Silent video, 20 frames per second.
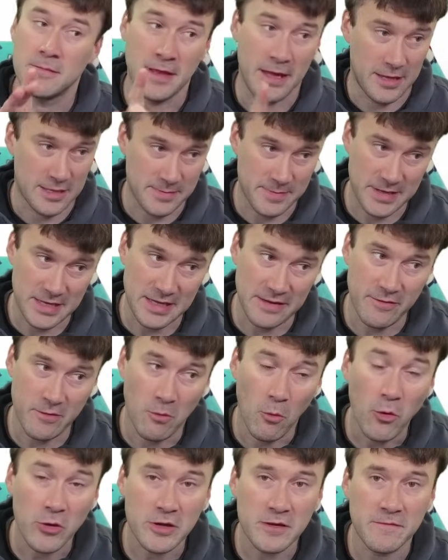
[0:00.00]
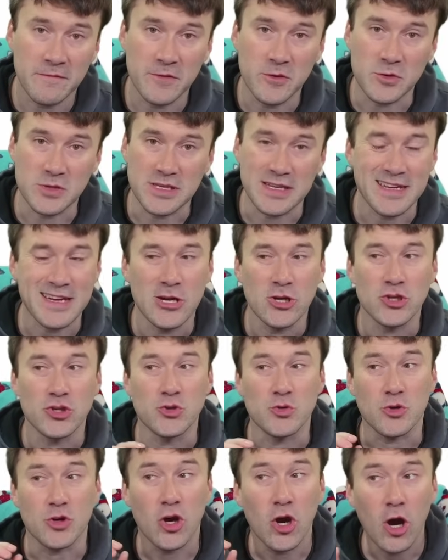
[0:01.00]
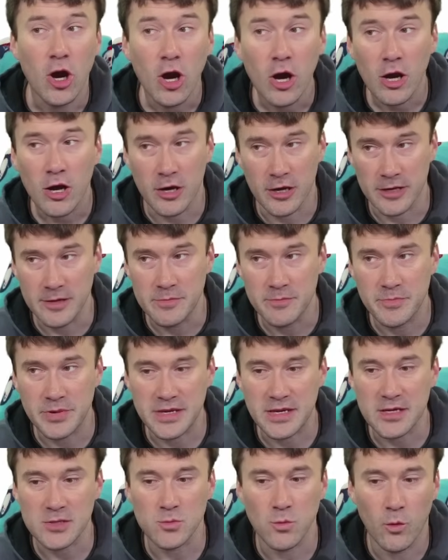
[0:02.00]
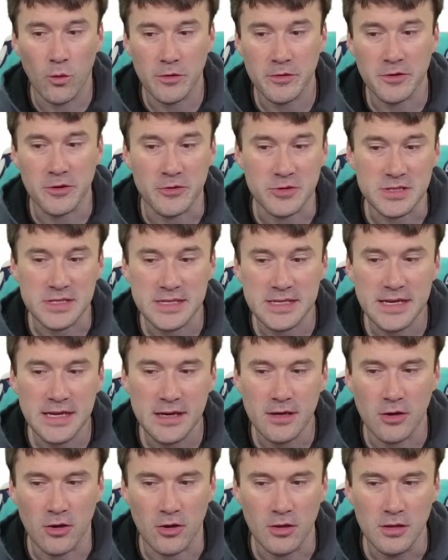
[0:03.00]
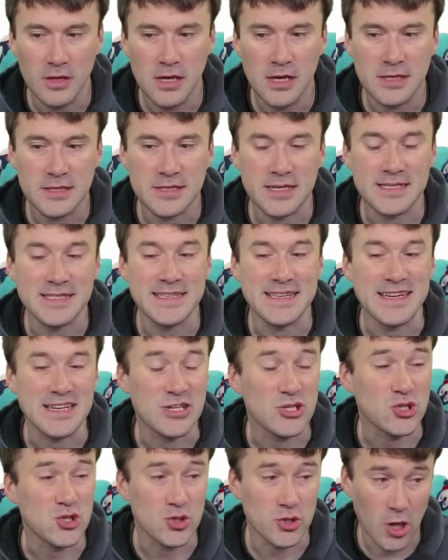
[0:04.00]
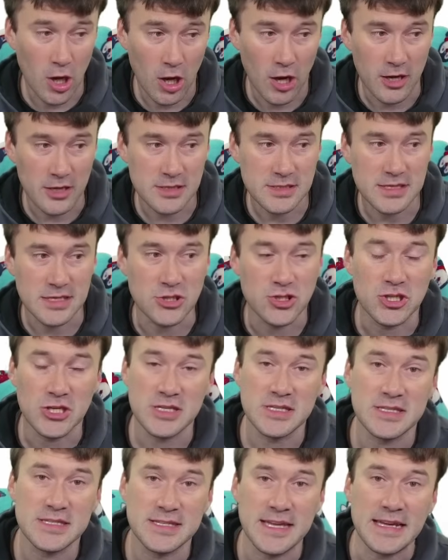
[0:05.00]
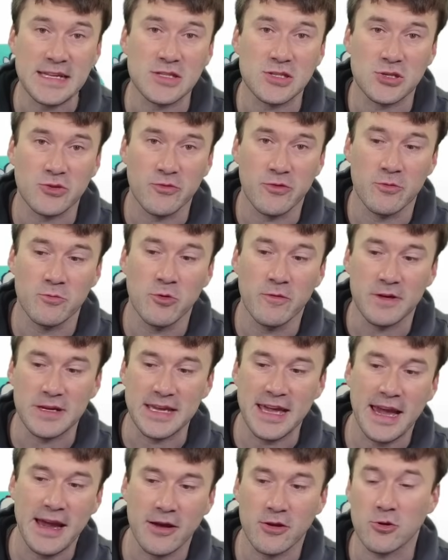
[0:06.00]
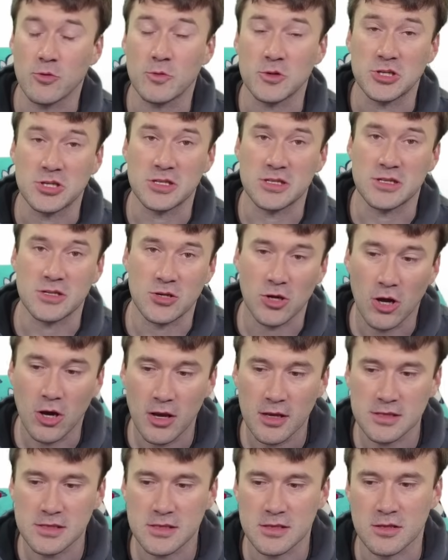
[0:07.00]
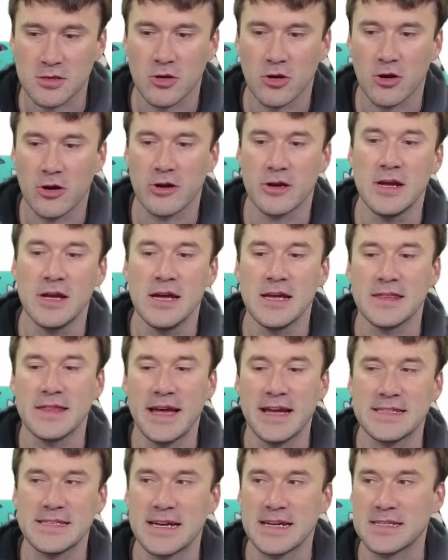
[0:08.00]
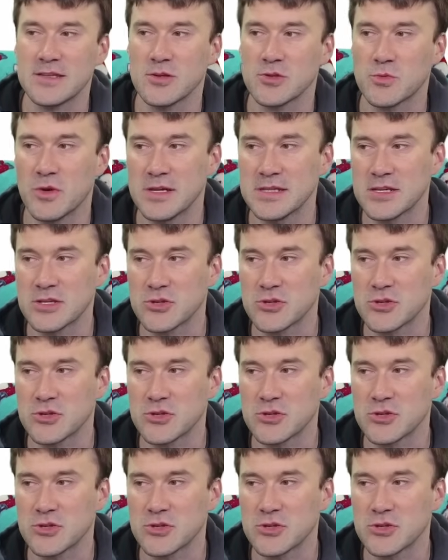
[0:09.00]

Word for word: Now, let's make it even more confusing. You could, because Warrior Skill doesn't exhaust, it just states to remove a counter, which is the cost on the card, that attack deals one